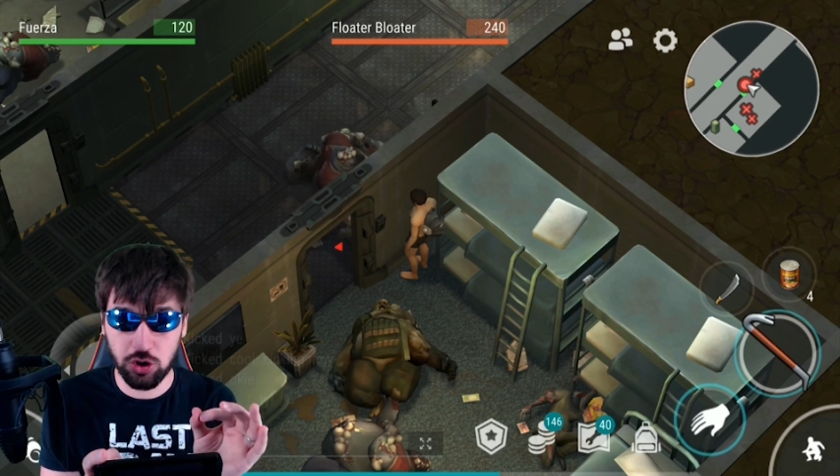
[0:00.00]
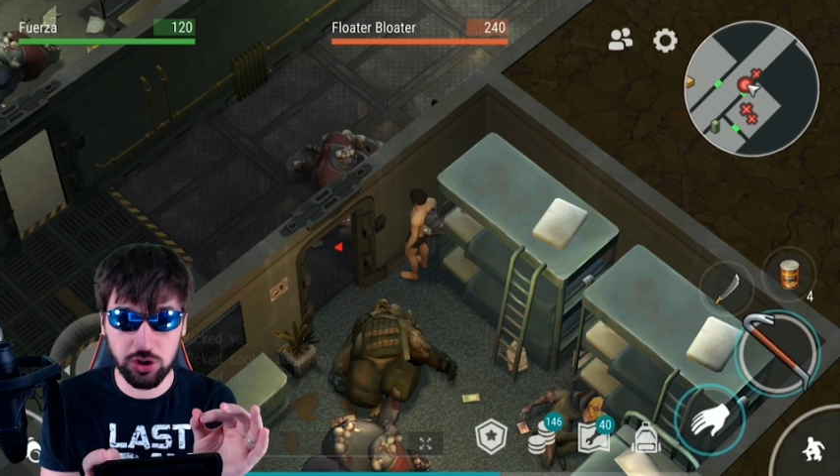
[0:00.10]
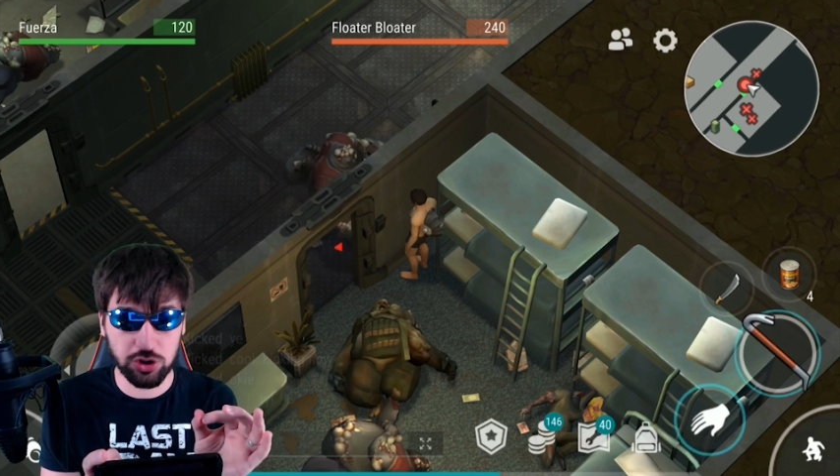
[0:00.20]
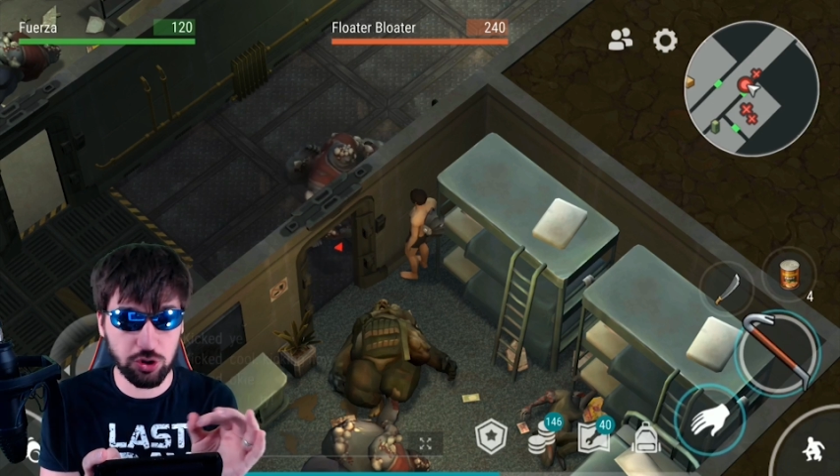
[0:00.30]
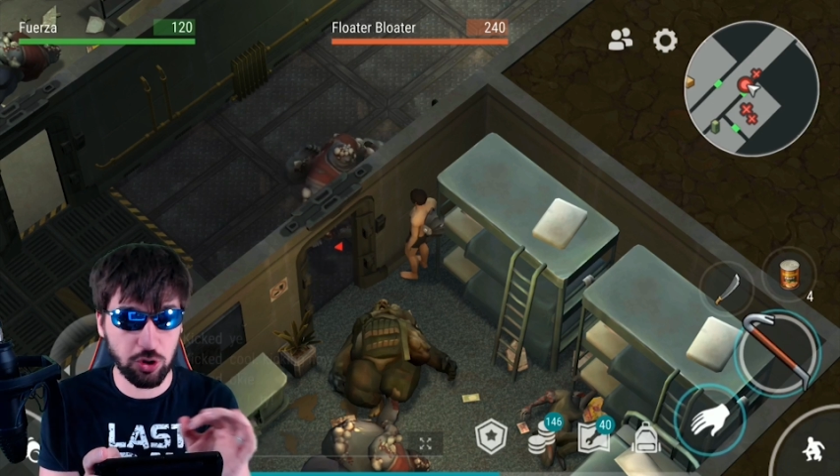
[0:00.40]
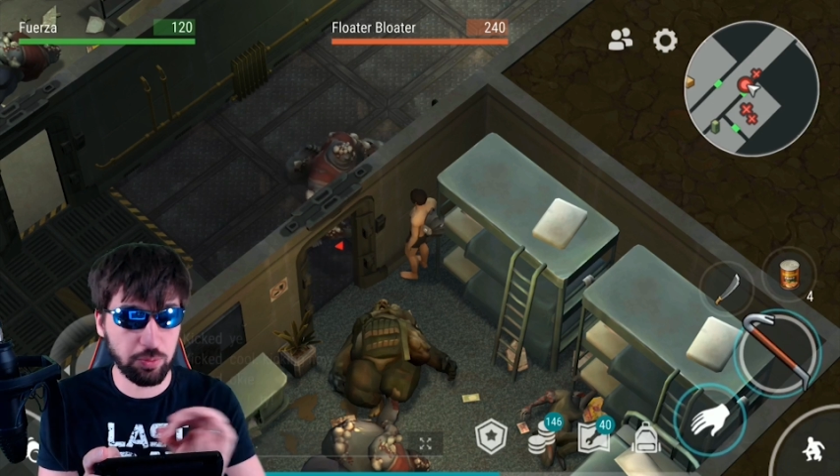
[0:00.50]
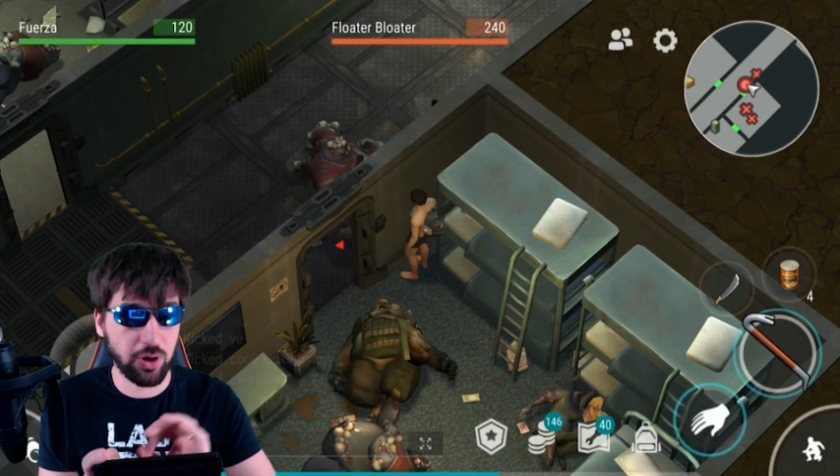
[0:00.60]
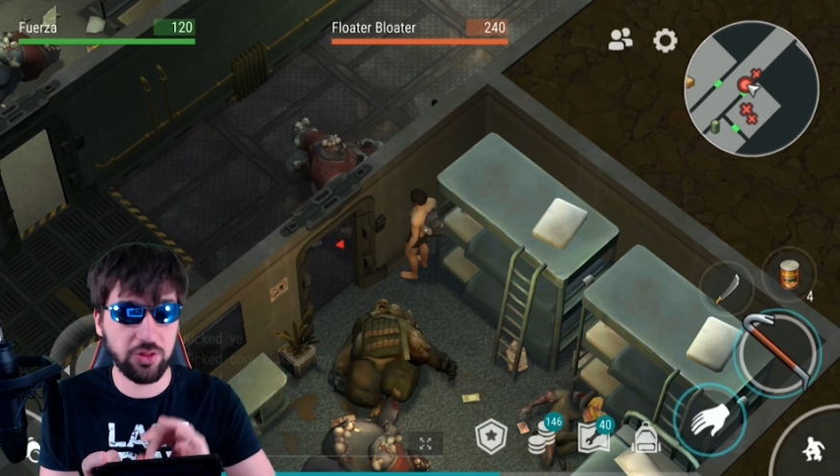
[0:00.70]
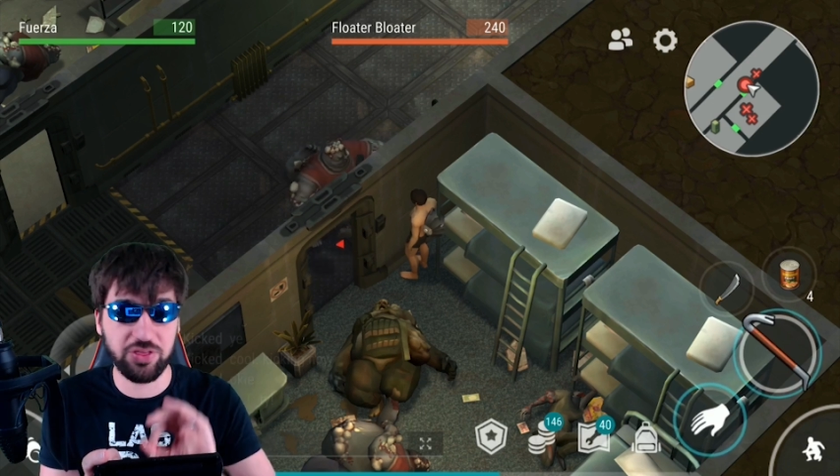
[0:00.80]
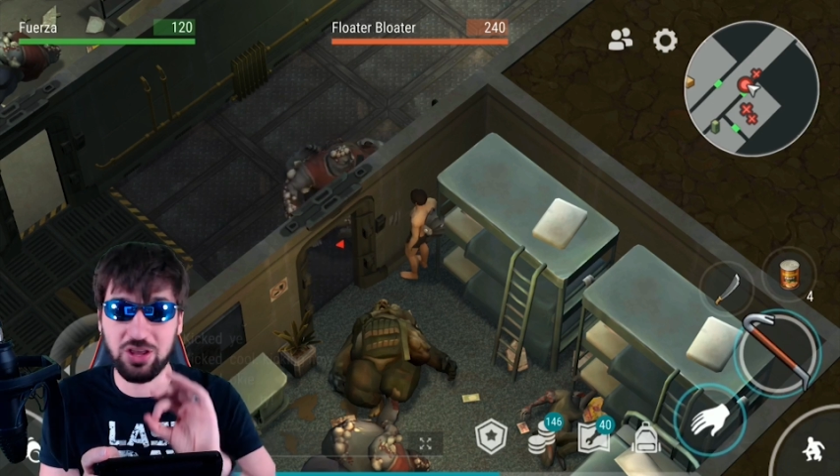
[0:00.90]
good at the
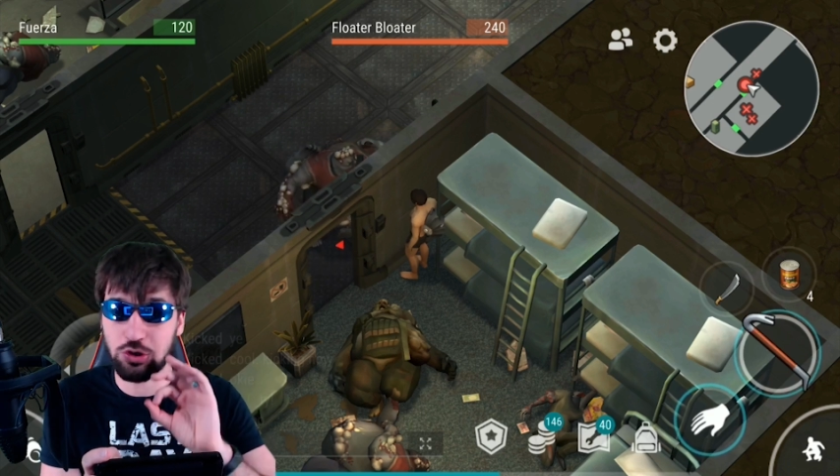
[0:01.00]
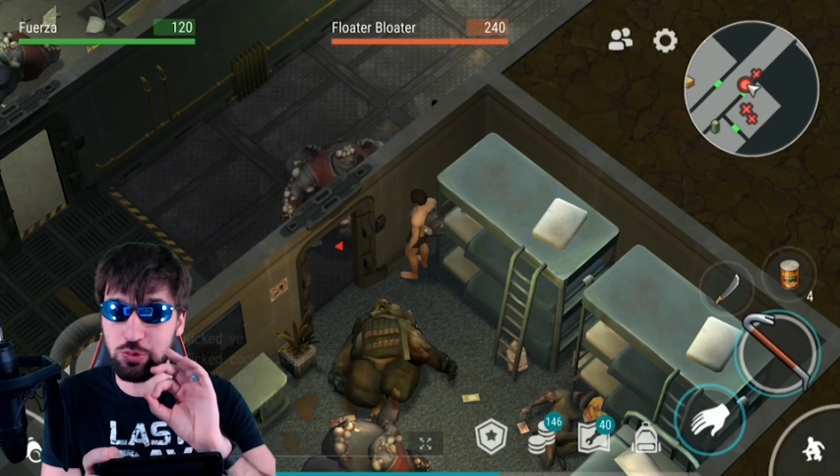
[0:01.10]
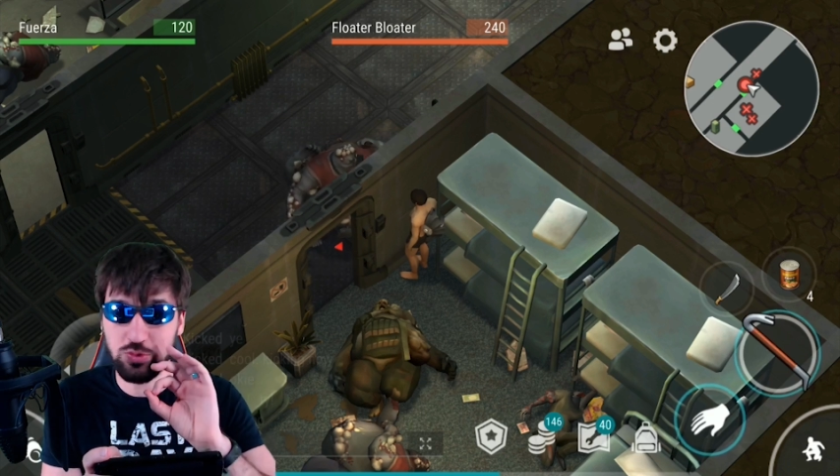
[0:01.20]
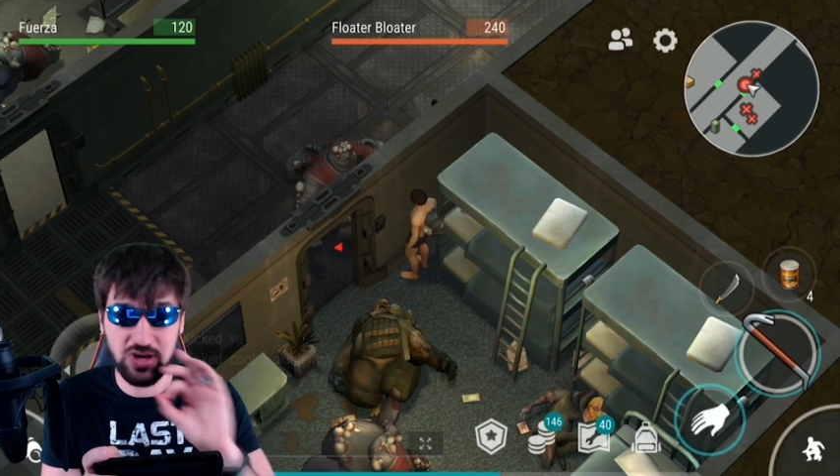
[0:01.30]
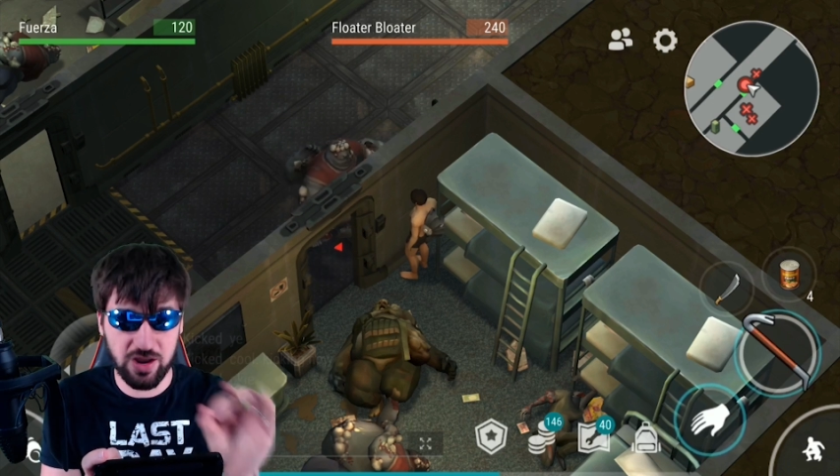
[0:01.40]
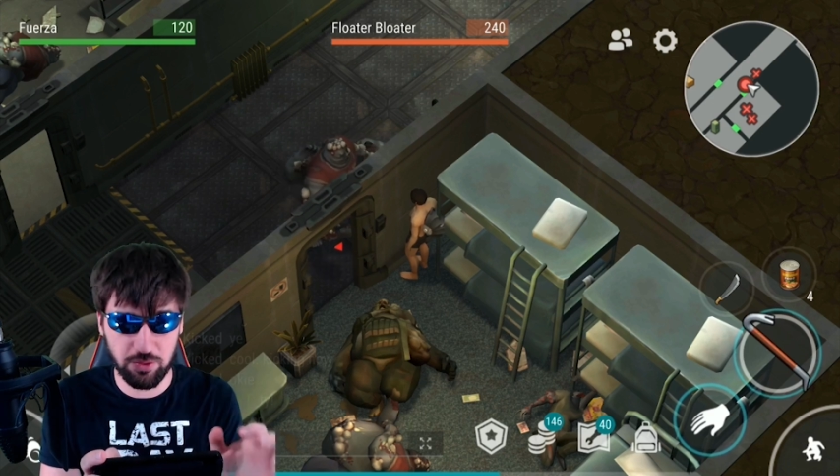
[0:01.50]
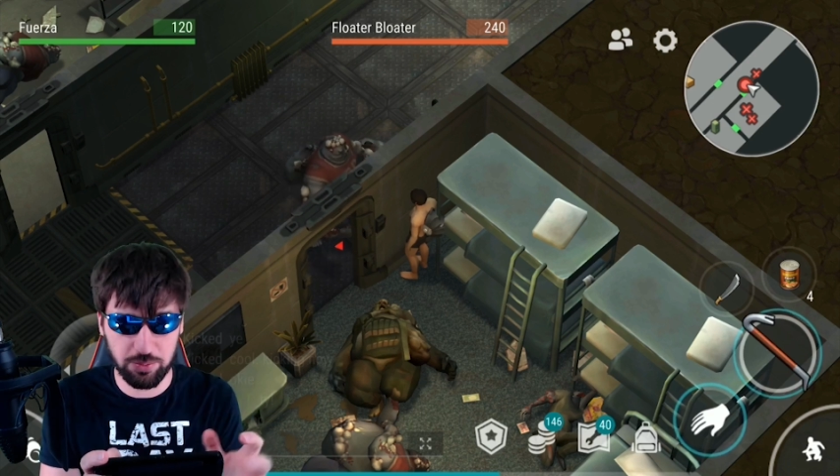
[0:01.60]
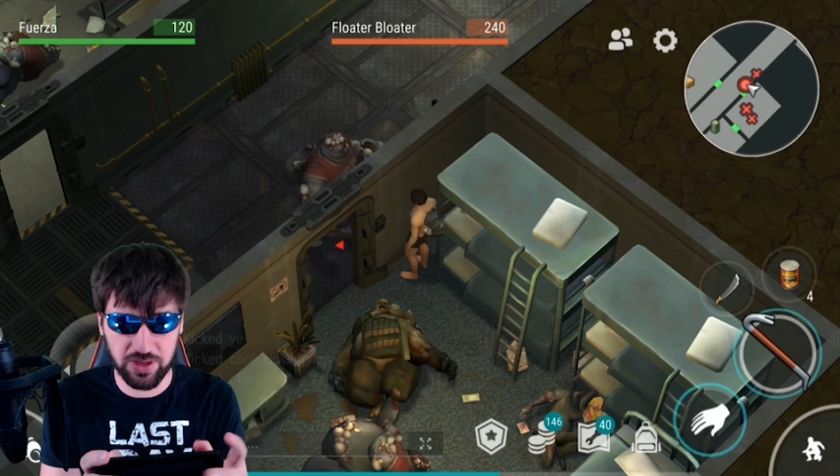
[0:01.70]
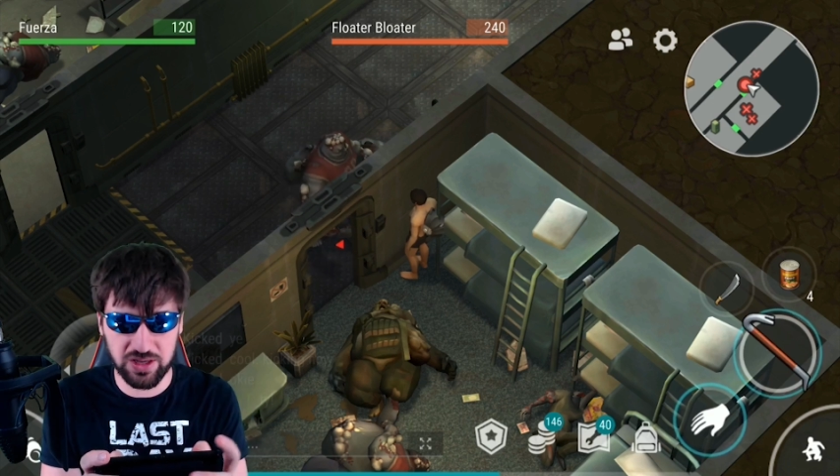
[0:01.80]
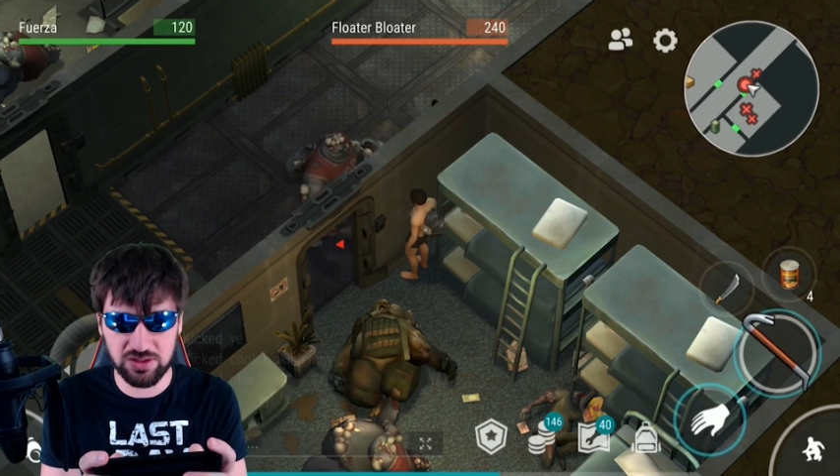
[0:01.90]
crowbar that you never
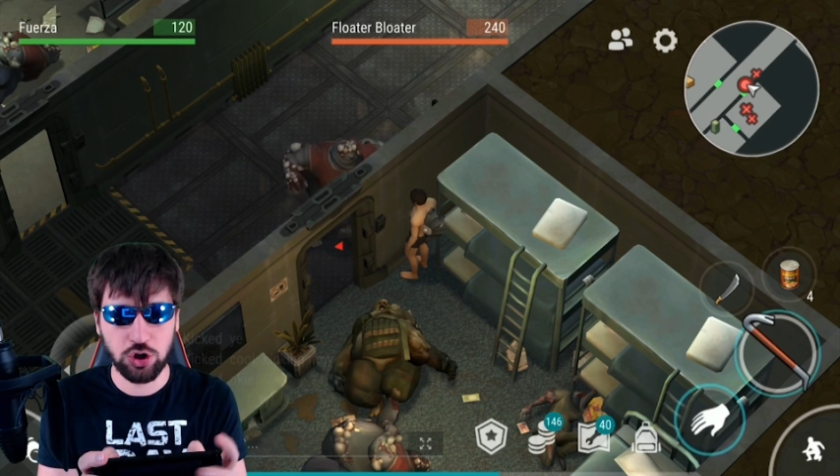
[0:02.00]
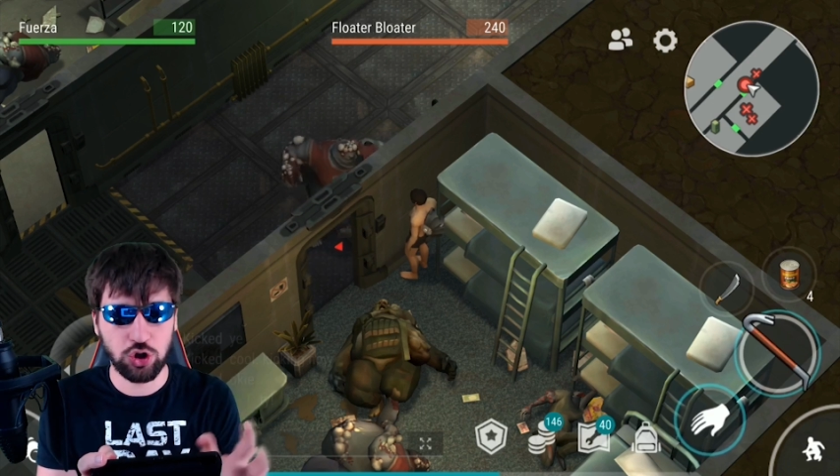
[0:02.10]
miss,